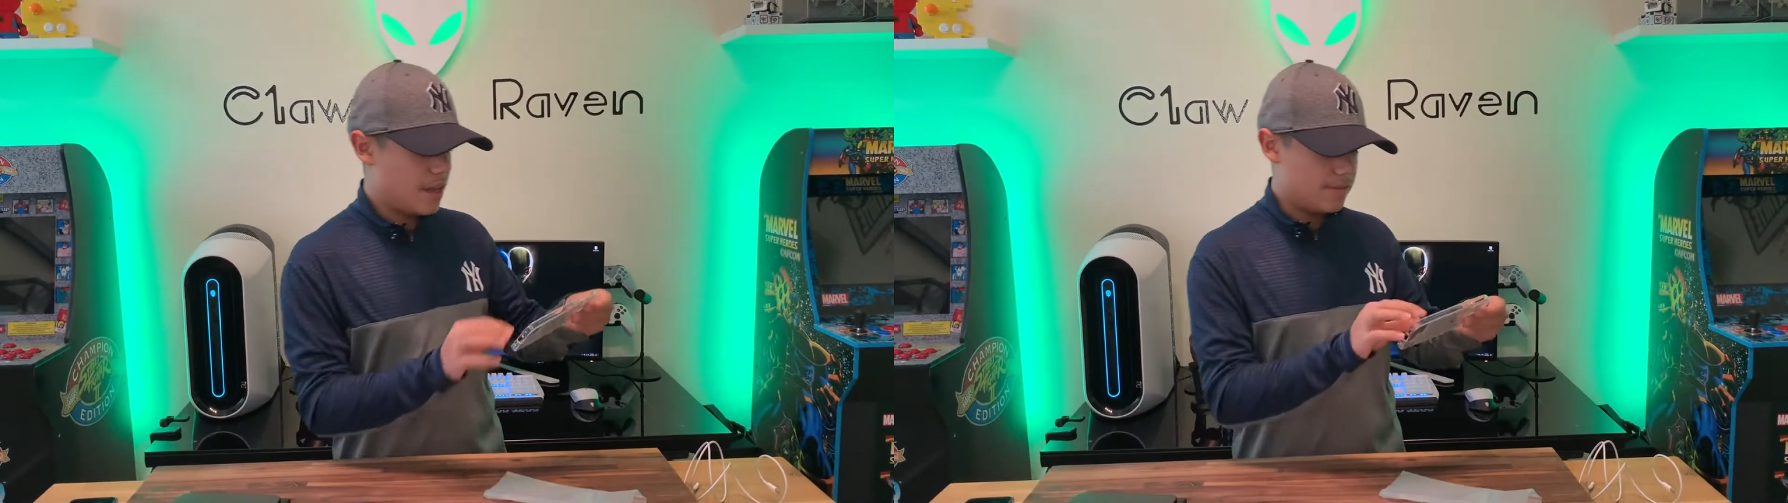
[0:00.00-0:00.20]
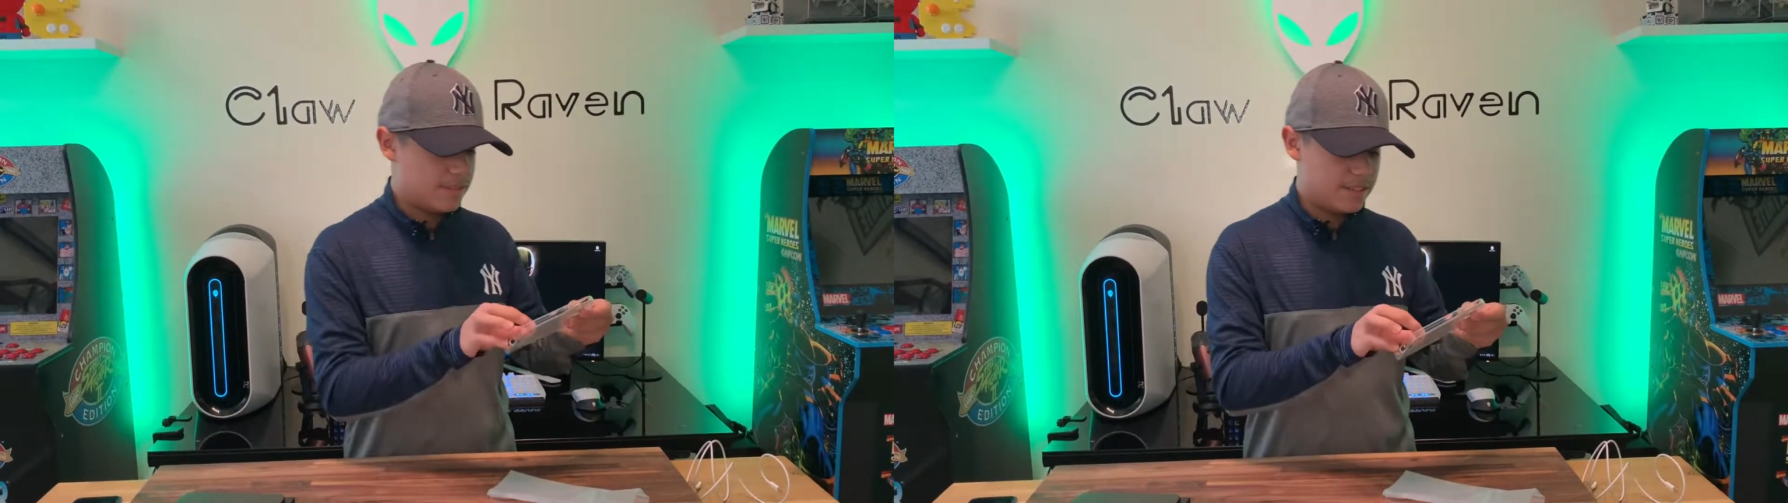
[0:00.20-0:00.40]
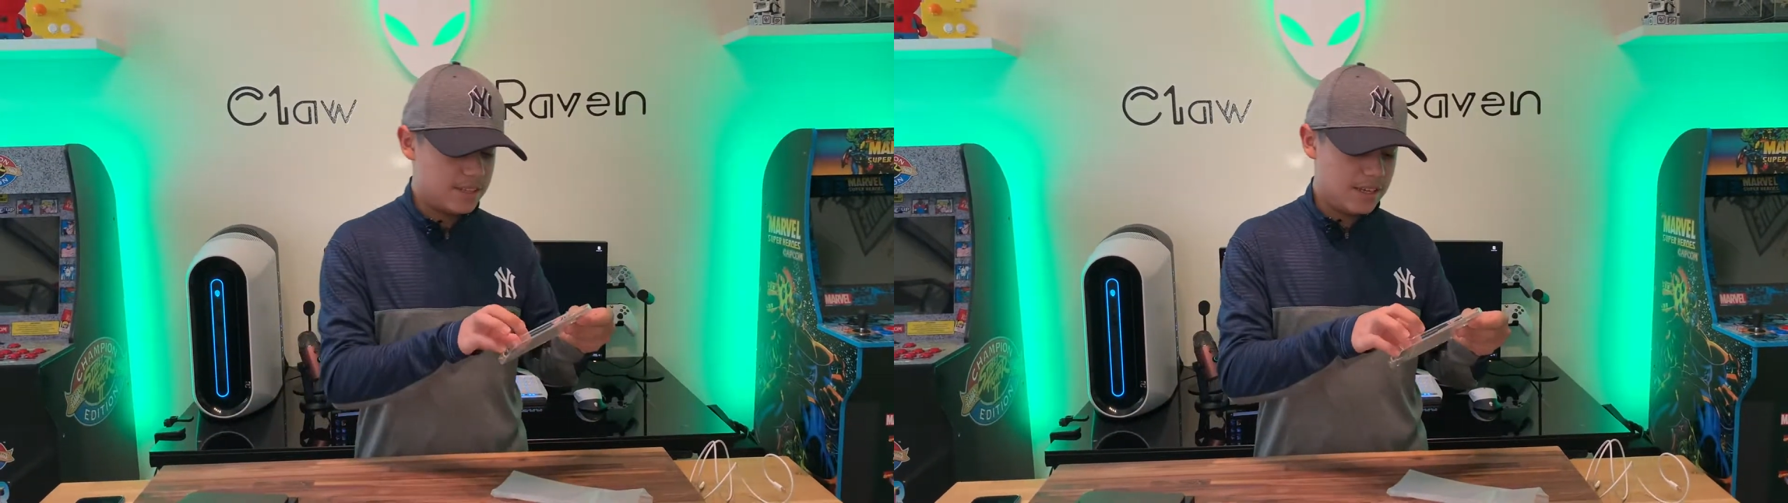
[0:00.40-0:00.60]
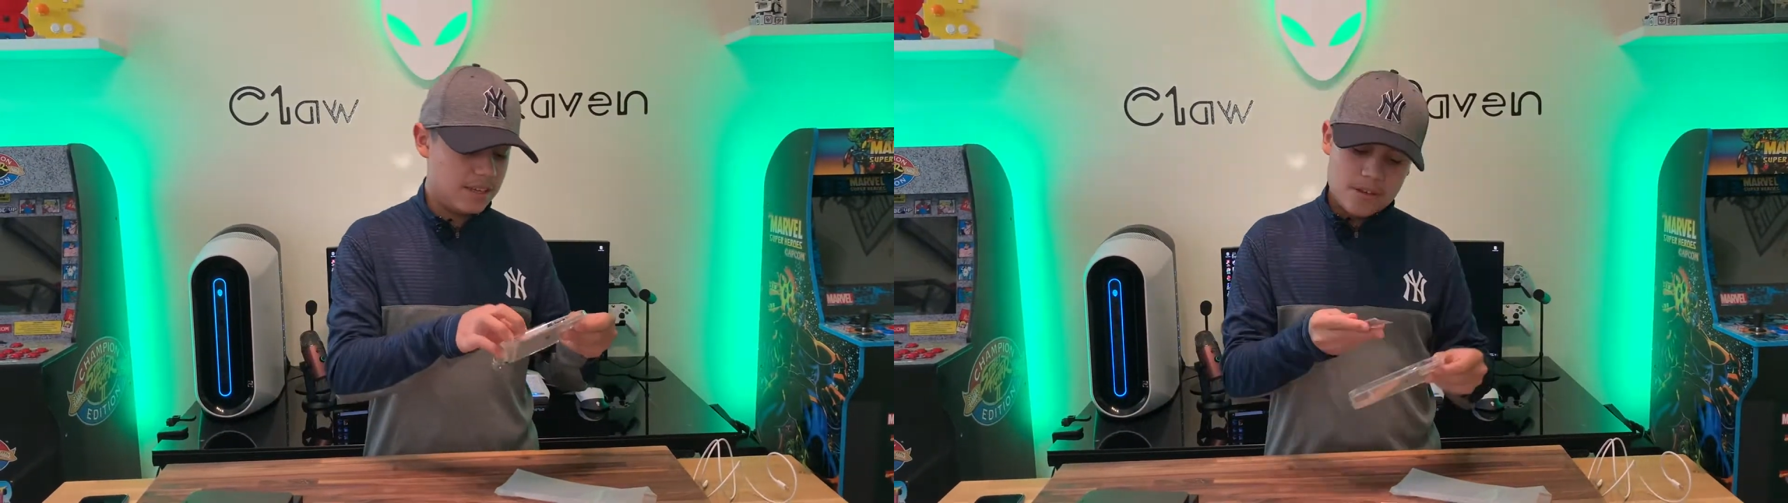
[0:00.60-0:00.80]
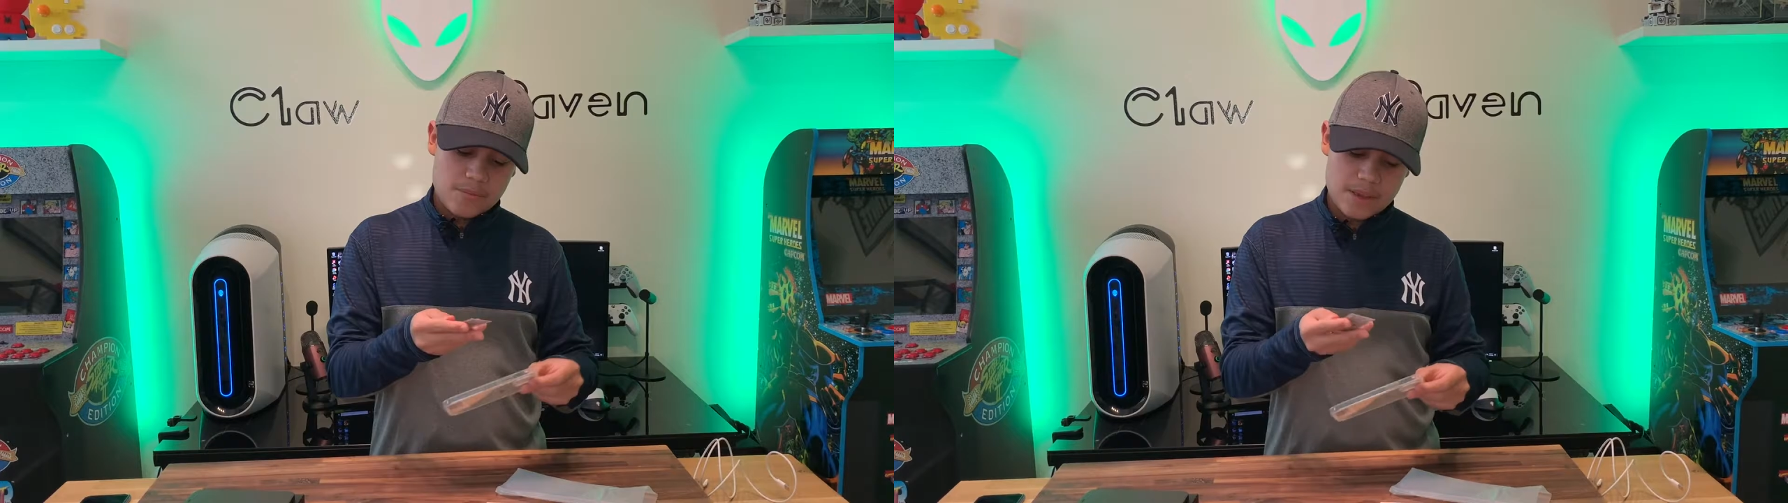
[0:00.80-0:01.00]
as you
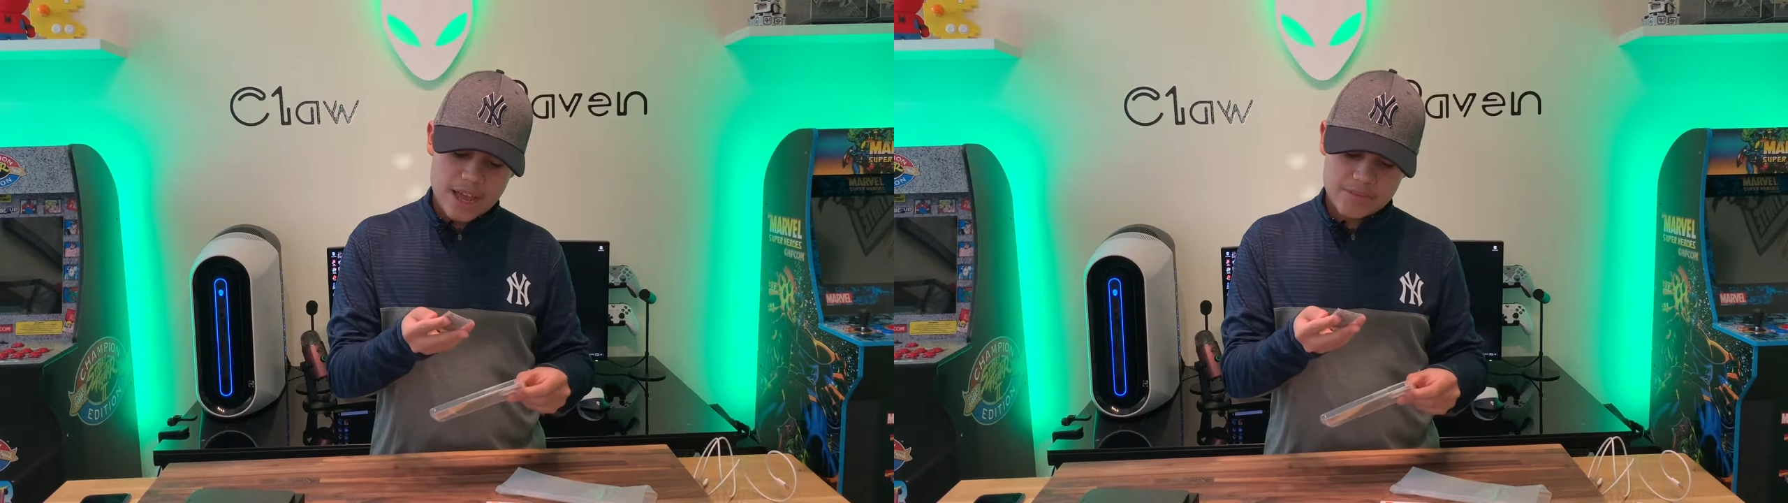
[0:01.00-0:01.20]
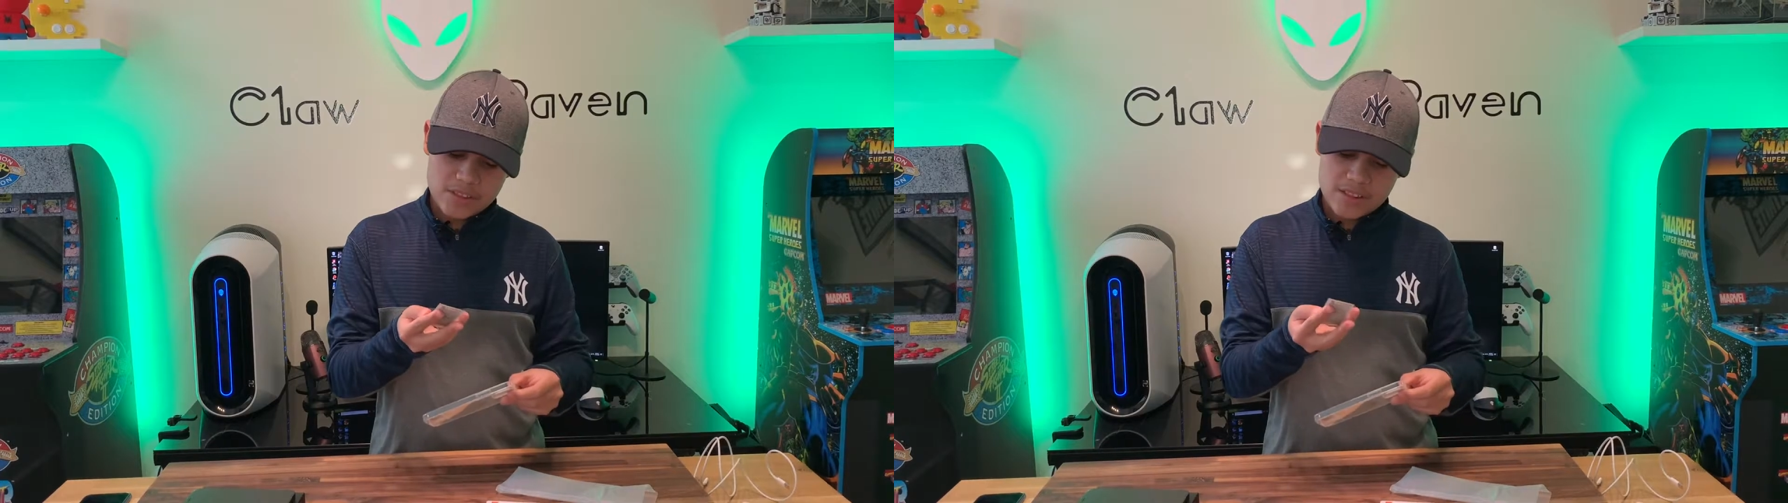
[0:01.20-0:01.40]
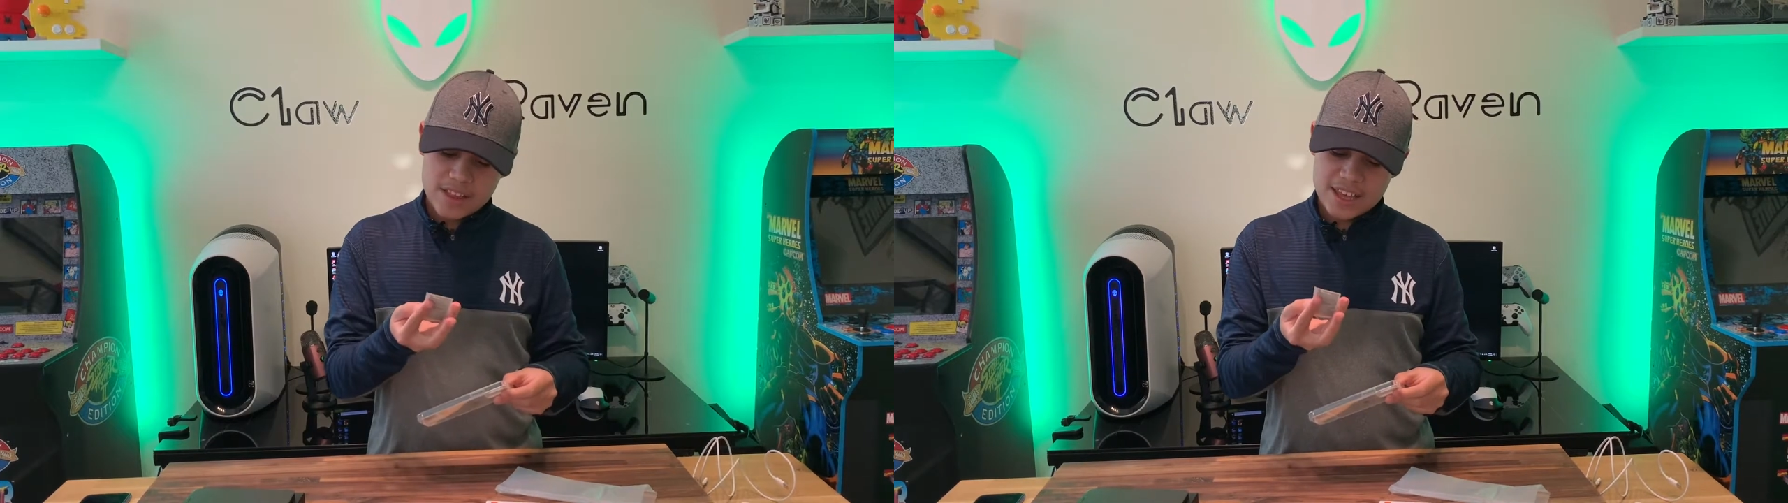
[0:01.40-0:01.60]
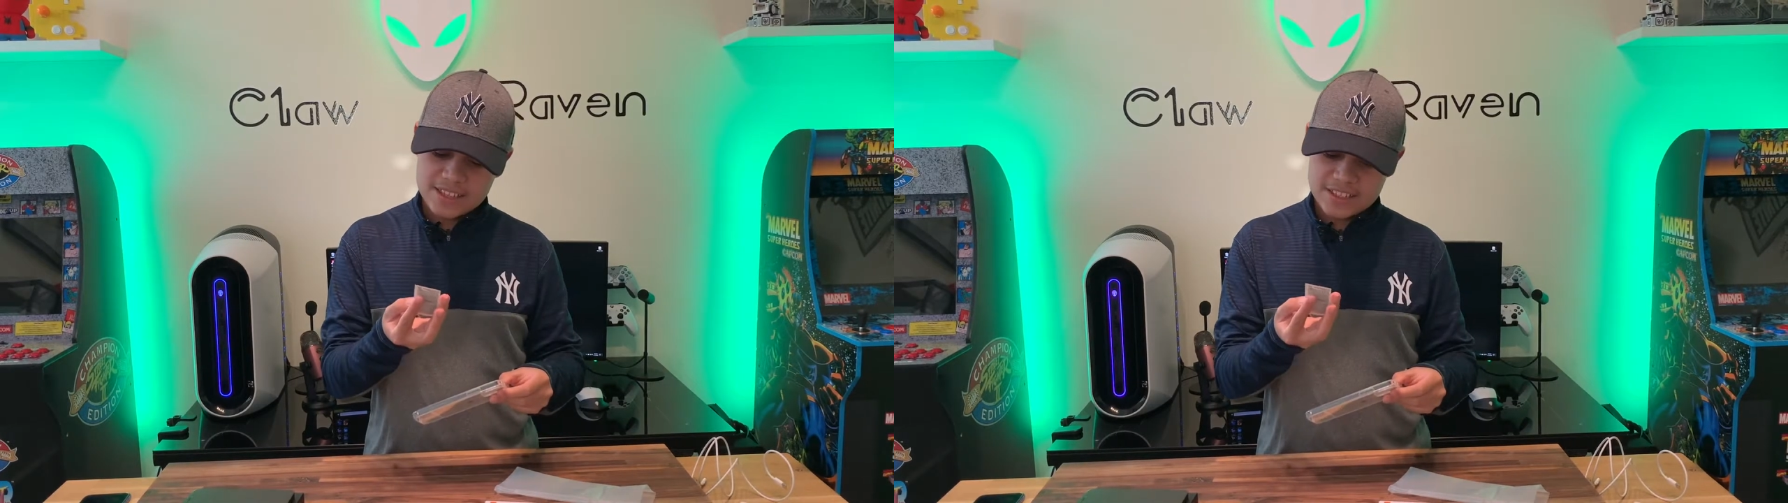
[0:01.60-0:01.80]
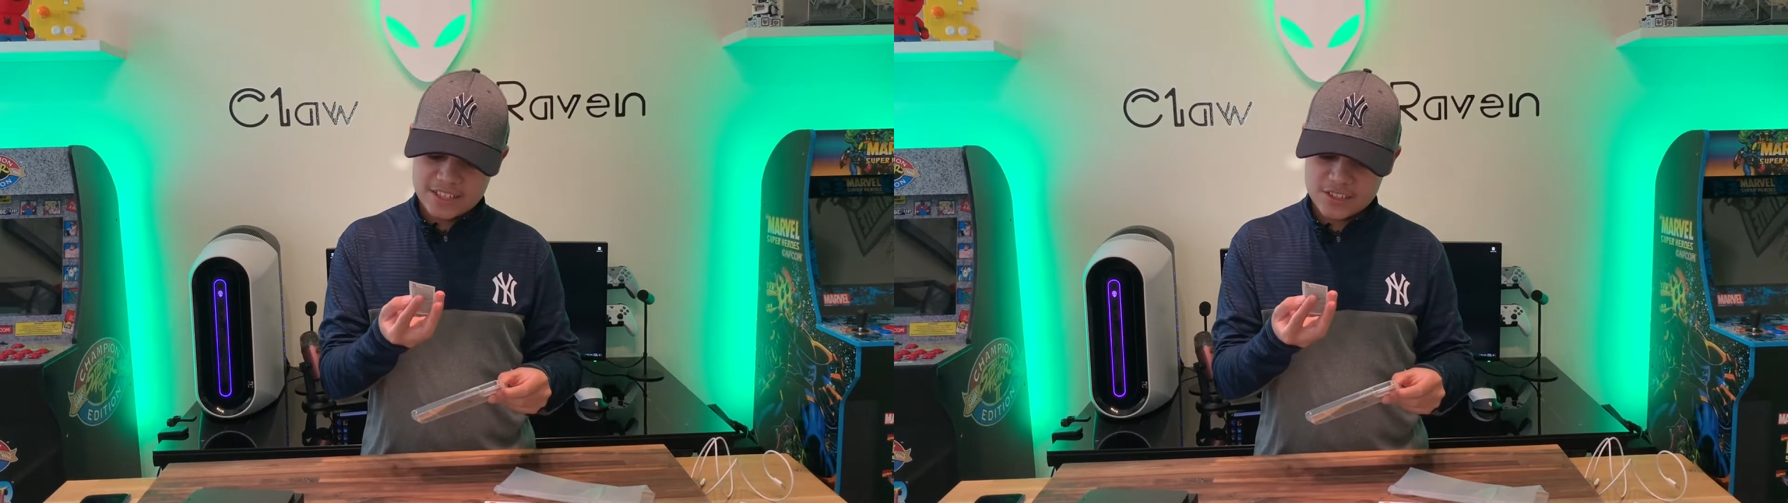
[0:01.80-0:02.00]
see, we have the
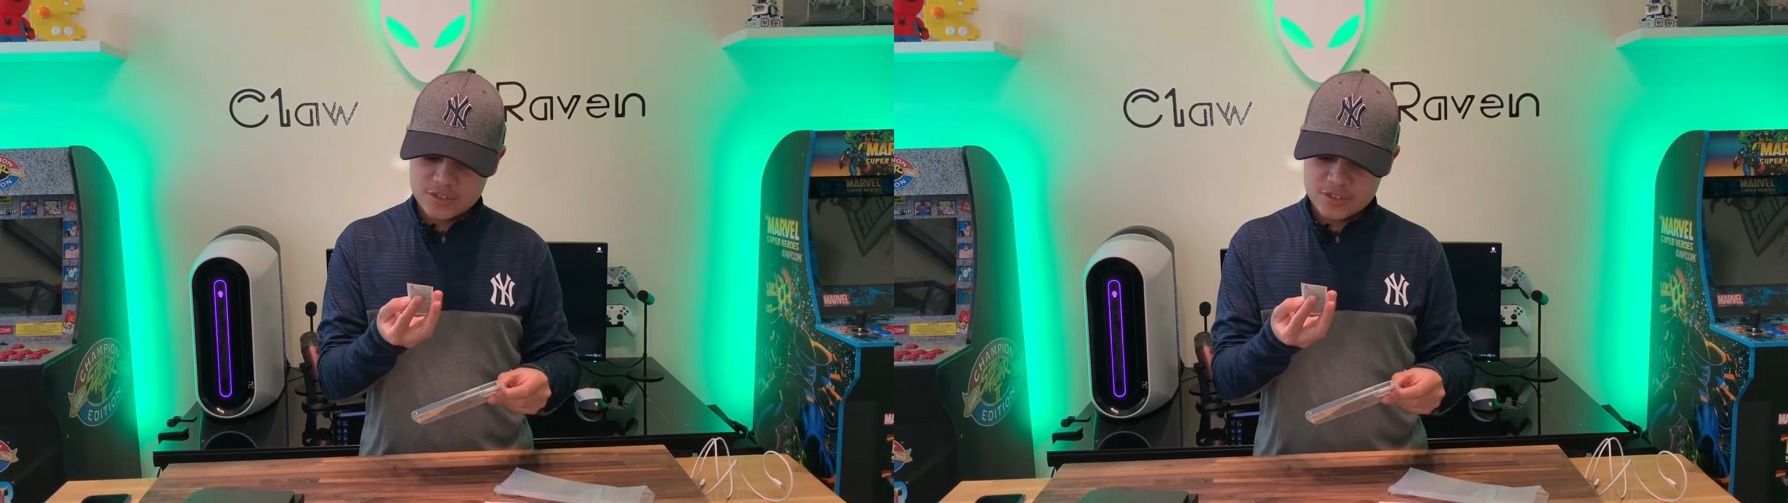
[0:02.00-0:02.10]
lens and